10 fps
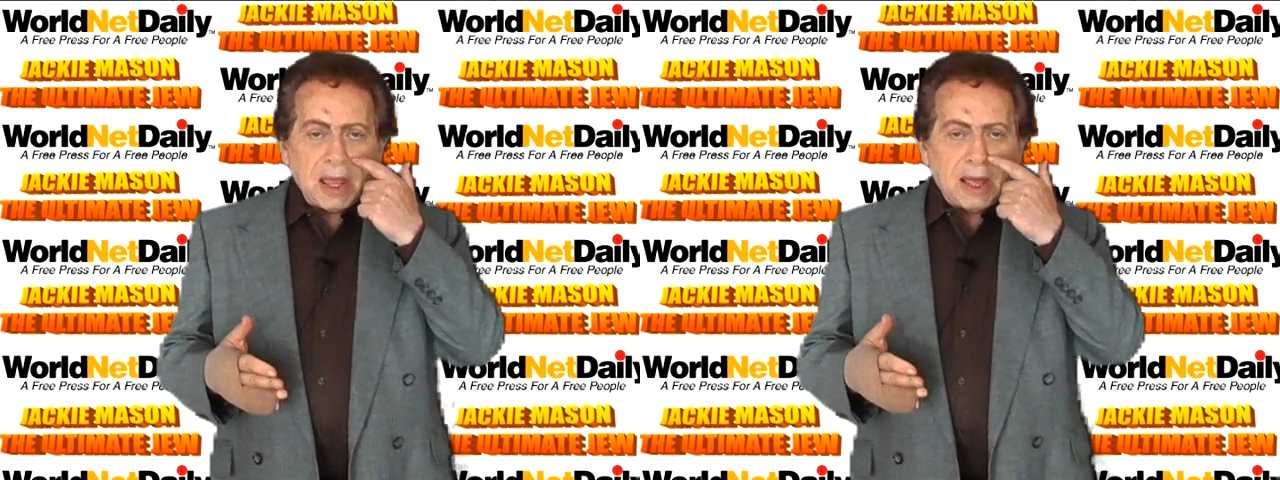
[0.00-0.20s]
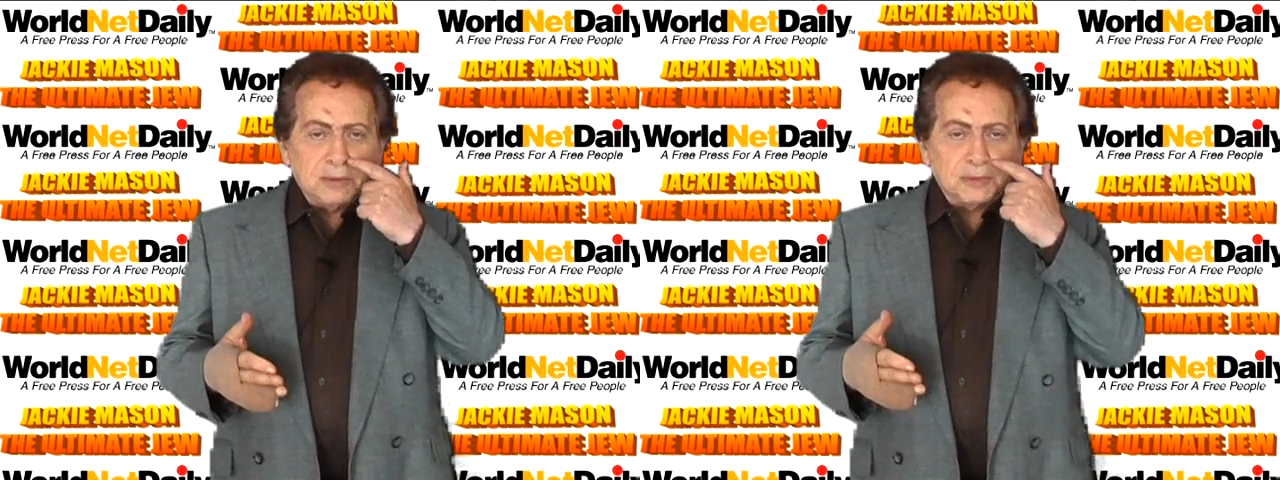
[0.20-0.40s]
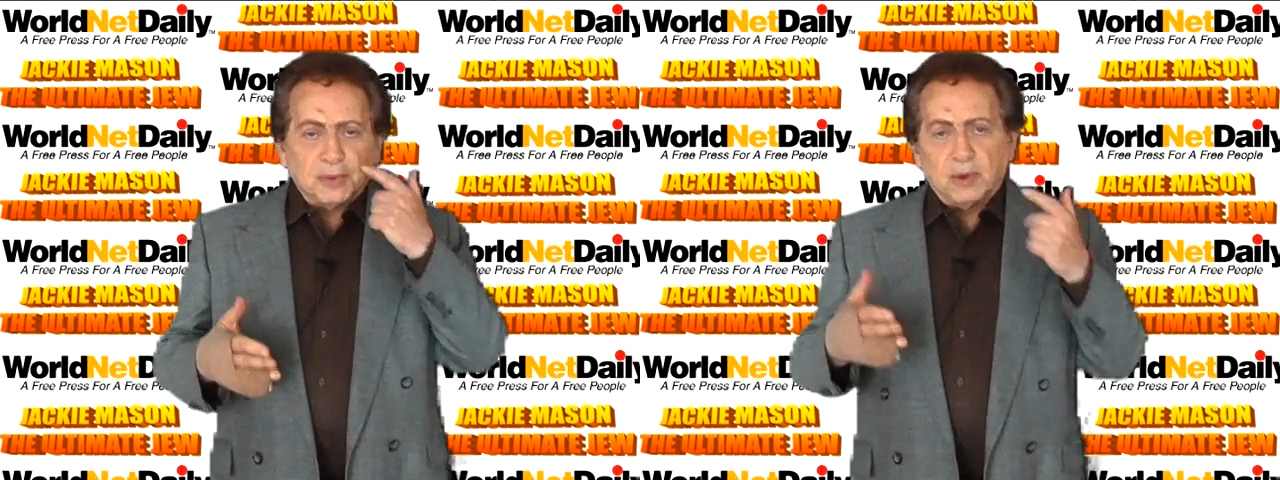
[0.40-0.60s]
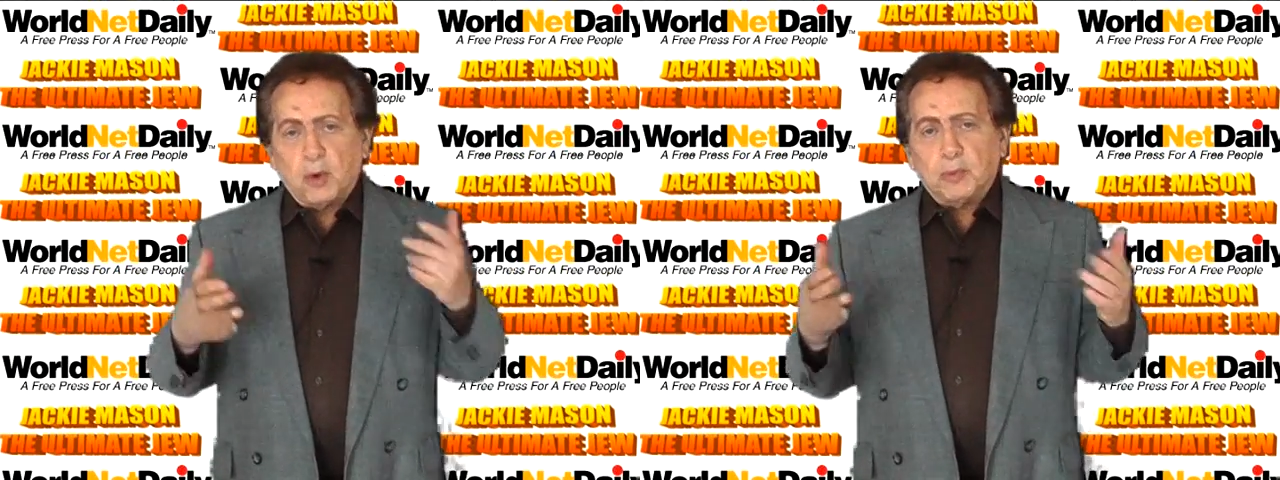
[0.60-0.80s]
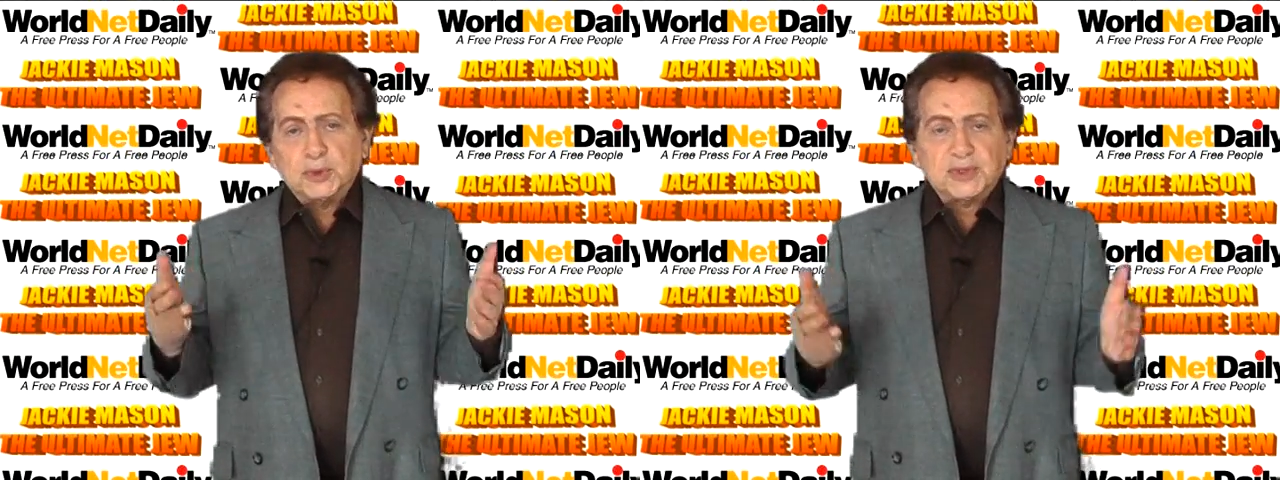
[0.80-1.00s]
And
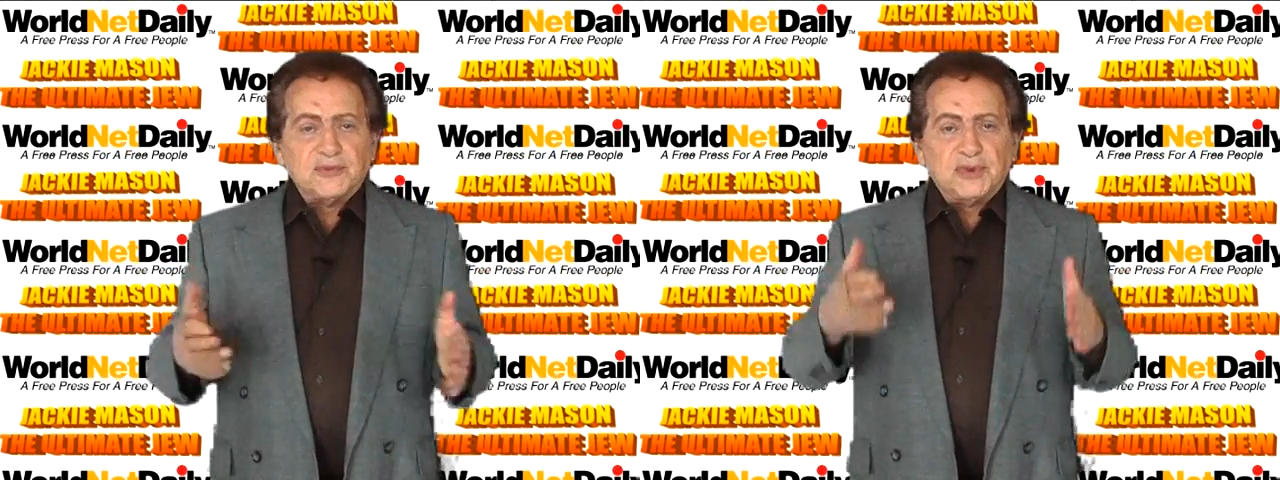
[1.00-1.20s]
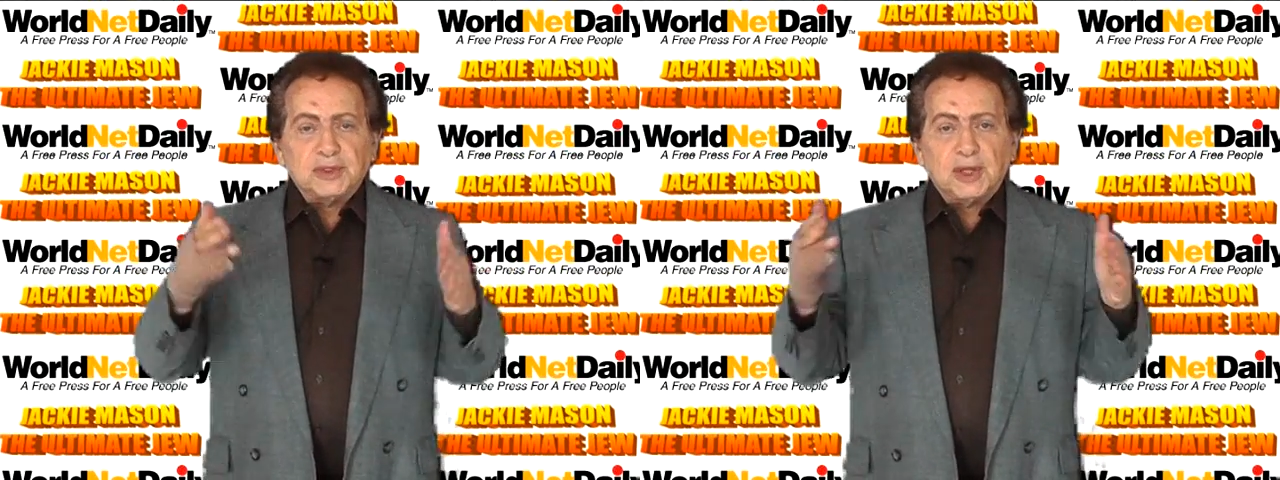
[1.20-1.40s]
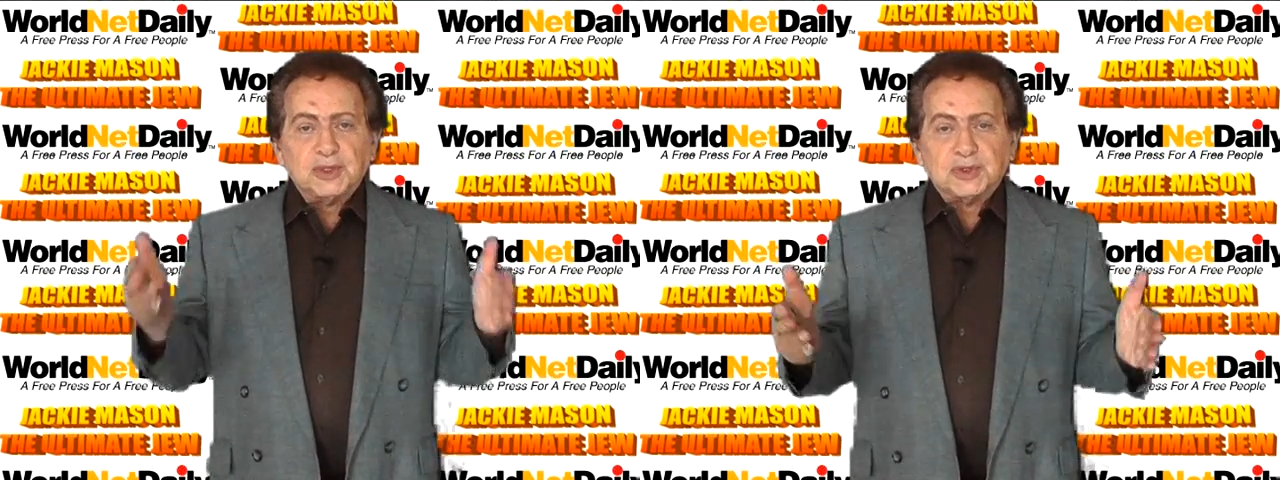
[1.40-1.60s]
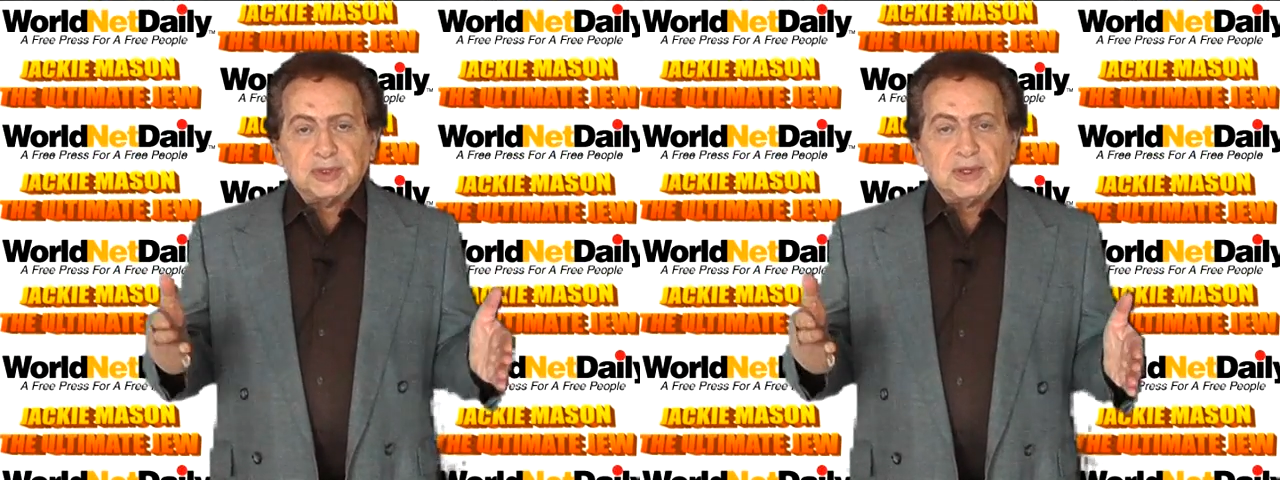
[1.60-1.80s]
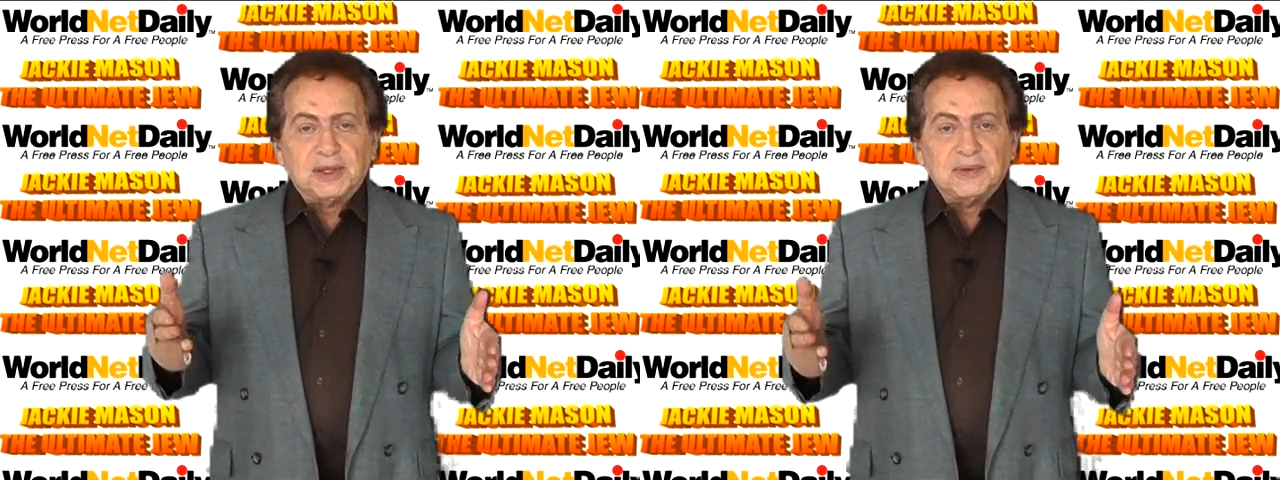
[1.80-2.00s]
almost every
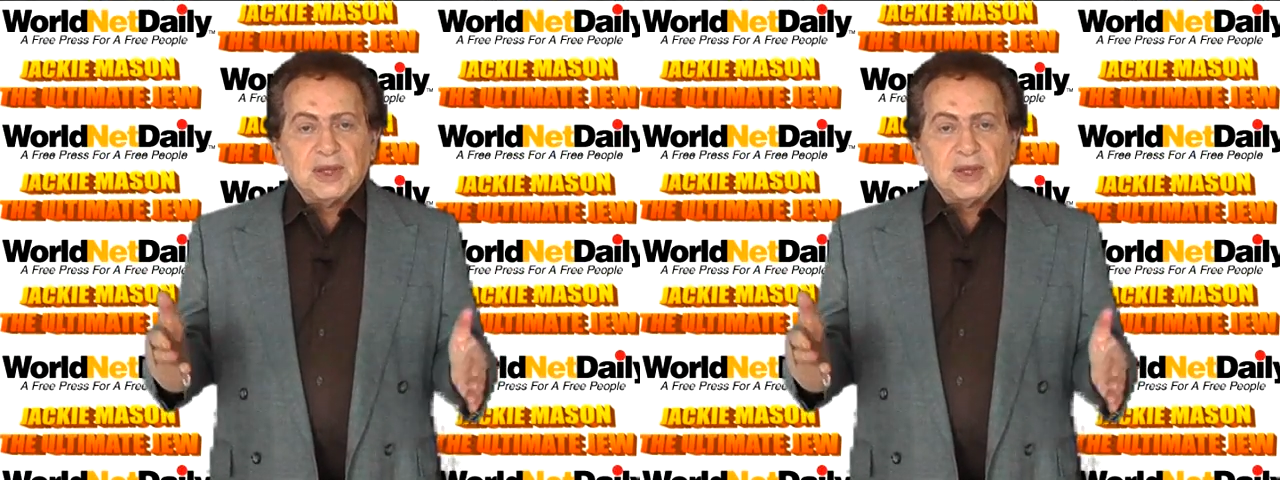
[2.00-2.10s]
nation